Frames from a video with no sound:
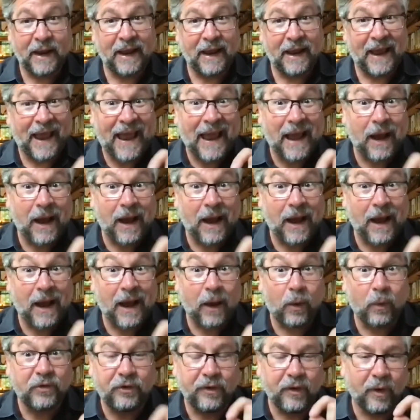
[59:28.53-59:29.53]

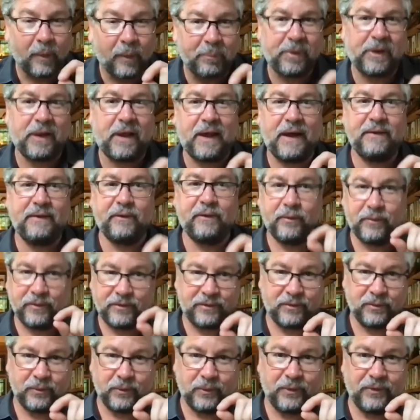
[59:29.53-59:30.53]
how to apply
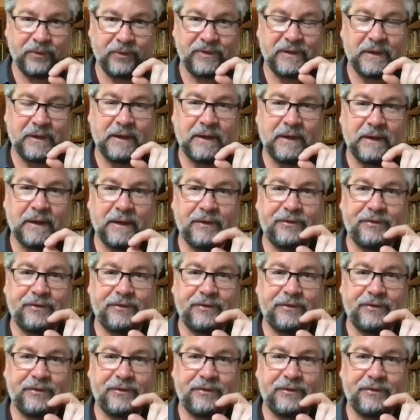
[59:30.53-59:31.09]
those tools.